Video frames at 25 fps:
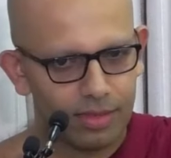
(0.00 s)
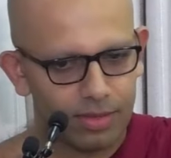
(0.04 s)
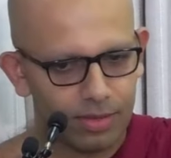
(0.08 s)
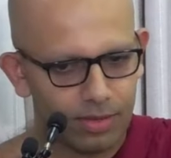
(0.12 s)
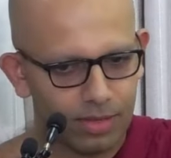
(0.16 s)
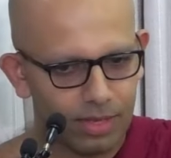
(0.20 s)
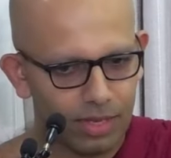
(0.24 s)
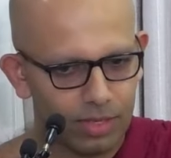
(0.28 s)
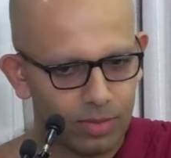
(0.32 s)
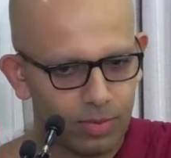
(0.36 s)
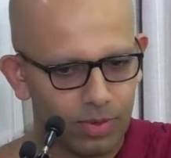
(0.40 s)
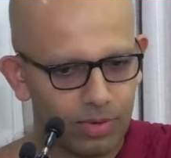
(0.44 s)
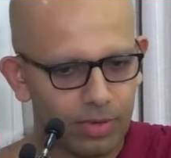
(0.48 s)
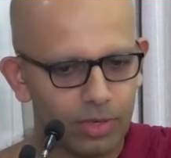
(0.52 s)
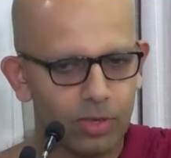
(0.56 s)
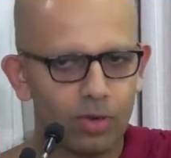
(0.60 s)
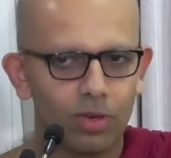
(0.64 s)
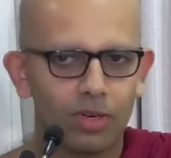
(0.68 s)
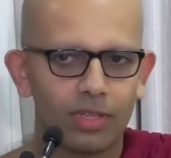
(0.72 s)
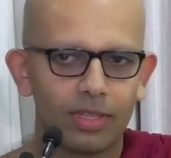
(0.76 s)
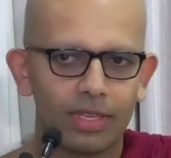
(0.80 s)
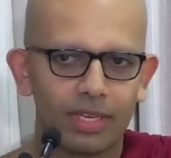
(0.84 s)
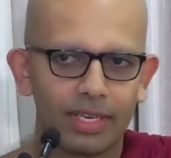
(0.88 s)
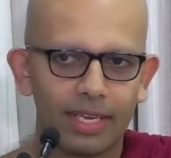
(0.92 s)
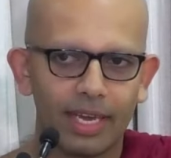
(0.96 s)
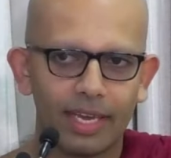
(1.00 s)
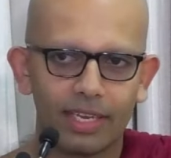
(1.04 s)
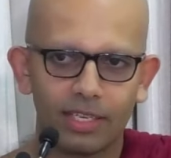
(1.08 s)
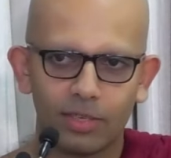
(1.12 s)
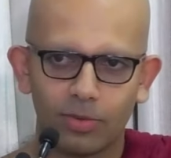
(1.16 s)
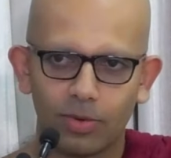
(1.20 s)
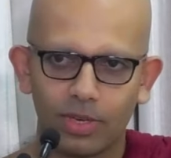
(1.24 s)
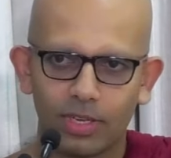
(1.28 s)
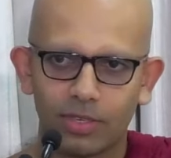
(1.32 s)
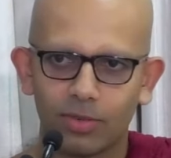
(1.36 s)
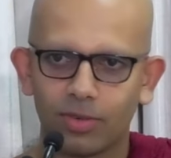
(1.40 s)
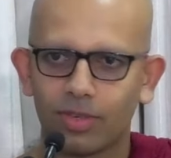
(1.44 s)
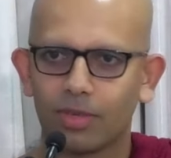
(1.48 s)
So that's why we call it the
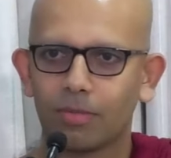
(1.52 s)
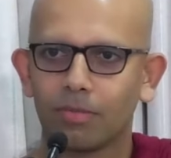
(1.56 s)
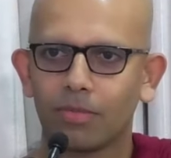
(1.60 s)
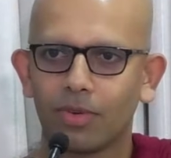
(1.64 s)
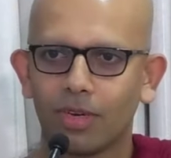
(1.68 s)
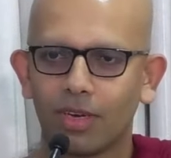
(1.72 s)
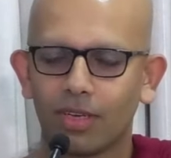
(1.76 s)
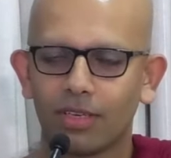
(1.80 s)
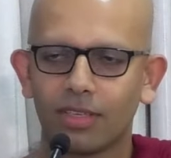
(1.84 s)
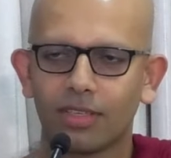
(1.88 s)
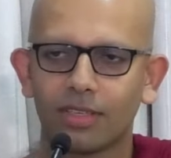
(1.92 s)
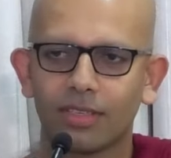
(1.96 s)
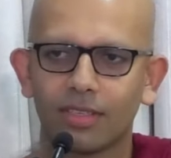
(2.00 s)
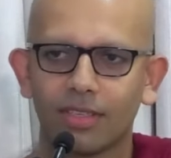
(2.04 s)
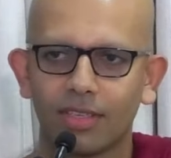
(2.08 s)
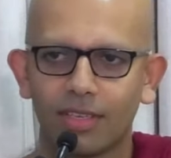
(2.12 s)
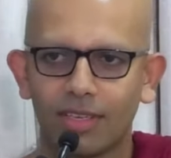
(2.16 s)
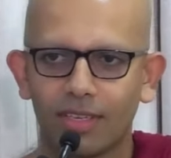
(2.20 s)
gateway to Nibbana.